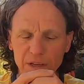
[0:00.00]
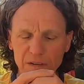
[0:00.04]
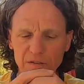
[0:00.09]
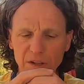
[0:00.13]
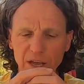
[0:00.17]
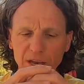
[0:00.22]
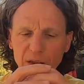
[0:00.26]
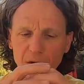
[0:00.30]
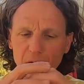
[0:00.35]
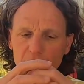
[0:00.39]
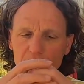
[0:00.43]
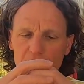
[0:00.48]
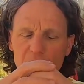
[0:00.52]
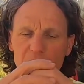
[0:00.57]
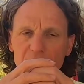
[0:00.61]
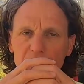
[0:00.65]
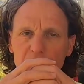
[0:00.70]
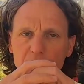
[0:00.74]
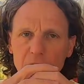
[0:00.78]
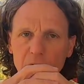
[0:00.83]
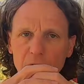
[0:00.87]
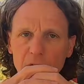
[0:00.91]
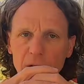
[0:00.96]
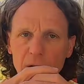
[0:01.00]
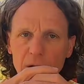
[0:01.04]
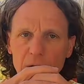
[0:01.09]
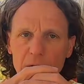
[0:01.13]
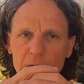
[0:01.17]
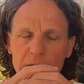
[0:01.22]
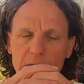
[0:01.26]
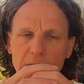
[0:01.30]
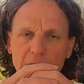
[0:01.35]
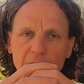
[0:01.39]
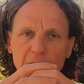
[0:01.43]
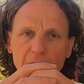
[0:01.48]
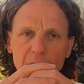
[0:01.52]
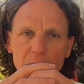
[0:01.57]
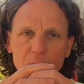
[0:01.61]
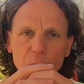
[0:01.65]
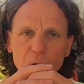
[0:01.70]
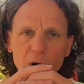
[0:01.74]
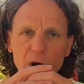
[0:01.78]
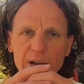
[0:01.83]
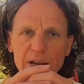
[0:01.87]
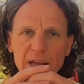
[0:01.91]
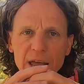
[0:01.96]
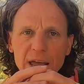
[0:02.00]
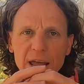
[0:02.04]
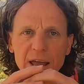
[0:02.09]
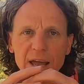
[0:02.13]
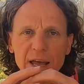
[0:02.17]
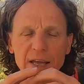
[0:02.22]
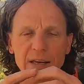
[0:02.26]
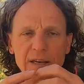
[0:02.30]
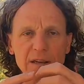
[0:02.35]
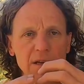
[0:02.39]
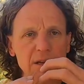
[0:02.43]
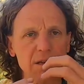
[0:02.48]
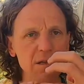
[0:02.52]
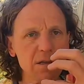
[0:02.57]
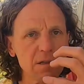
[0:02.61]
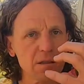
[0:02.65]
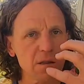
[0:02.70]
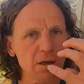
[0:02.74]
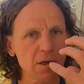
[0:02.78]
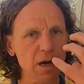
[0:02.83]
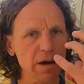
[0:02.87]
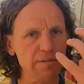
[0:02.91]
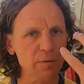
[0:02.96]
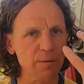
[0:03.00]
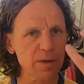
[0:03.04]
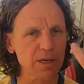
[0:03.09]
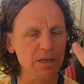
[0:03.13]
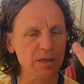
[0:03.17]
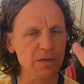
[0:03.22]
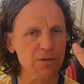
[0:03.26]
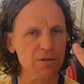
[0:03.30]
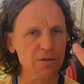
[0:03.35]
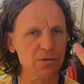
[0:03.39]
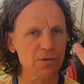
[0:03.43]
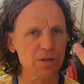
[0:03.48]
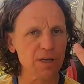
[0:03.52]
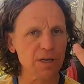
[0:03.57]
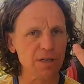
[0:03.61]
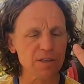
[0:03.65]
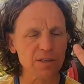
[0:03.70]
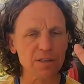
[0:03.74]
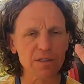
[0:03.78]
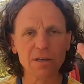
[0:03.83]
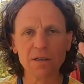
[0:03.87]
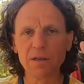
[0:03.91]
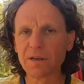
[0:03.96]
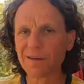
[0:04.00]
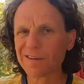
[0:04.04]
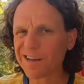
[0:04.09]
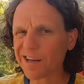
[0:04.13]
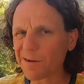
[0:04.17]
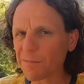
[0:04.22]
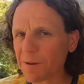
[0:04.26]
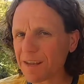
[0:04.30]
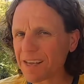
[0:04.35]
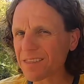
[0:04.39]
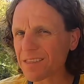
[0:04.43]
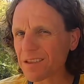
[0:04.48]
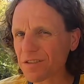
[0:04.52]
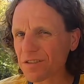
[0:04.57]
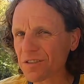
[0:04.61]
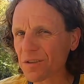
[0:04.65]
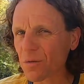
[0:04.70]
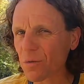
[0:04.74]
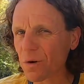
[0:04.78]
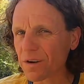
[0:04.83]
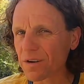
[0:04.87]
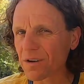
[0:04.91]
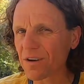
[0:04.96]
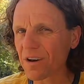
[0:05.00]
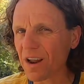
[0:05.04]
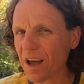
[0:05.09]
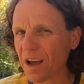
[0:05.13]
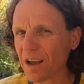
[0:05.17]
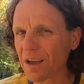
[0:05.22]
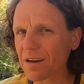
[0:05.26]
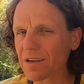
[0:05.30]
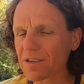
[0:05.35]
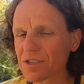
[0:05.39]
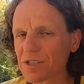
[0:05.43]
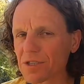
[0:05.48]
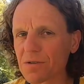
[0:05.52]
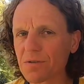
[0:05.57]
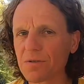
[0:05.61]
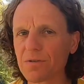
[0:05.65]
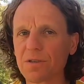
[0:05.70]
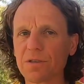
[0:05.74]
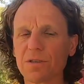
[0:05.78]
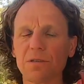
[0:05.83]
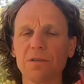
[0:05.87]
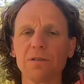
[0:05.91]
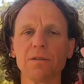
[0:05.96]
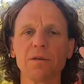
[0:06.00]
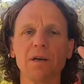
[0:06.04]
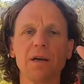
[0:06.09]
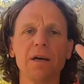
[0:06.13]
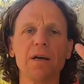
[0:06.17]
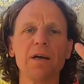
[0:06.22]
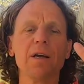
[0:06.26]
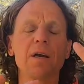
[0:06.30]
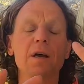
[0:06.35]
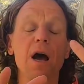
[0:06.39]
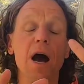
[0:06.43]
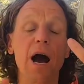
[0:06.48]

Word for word: It's like, okay, look, on one hand, the government could do this and make this the one you're not going to choose. Okay.